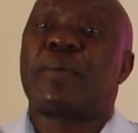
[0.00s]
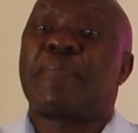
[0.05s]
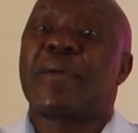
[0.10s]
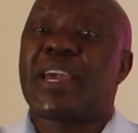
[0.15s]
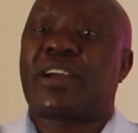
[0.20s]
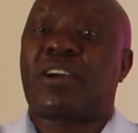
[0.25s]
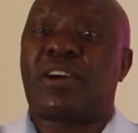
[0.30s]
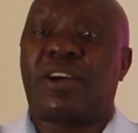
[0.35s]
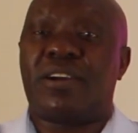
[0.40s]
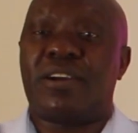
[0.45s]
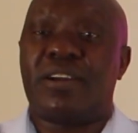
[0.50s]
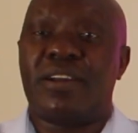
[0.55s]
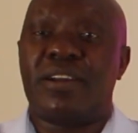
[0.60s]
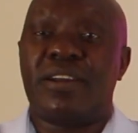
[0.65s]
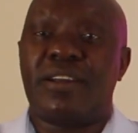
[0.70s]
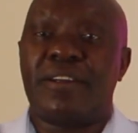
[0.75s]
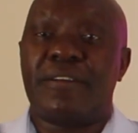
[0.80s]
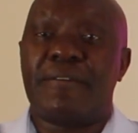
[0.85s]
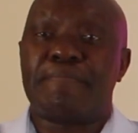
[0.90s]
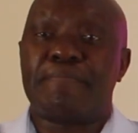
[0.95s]
the baker,
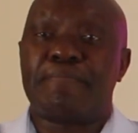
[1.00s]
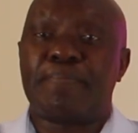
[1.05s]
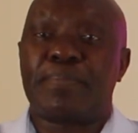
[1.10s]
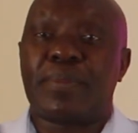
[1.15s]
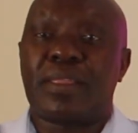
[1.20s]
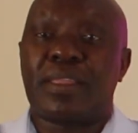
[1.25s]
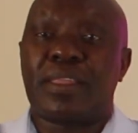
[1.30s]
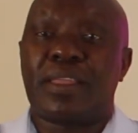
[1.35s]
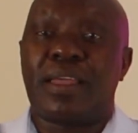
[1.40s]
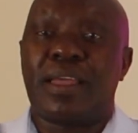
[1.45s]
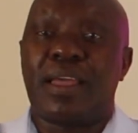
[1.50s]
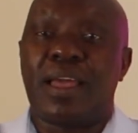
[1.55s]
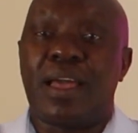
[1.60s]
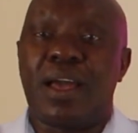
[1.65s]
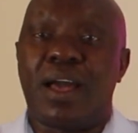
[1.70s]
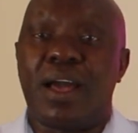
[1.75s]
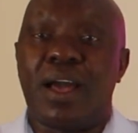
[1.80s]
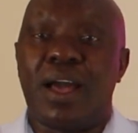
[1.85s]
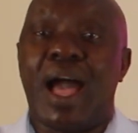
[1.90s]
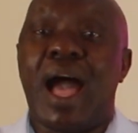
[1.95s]

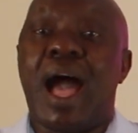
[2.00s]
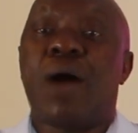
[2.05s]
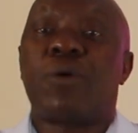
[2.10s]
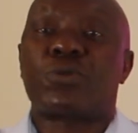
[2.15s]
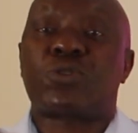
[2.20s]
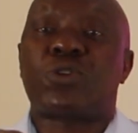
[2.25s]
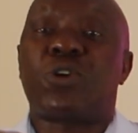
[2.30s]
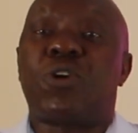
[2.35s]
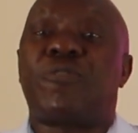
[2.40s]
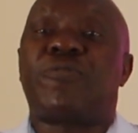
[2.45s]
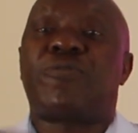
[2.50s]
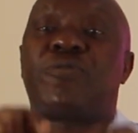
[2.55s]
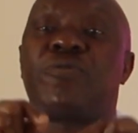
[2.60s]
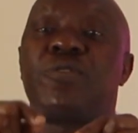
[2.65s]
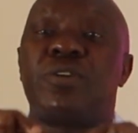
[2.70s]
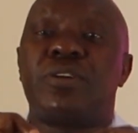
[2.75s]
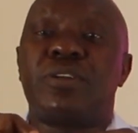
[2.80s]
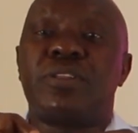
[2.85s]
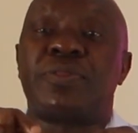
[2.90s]
out of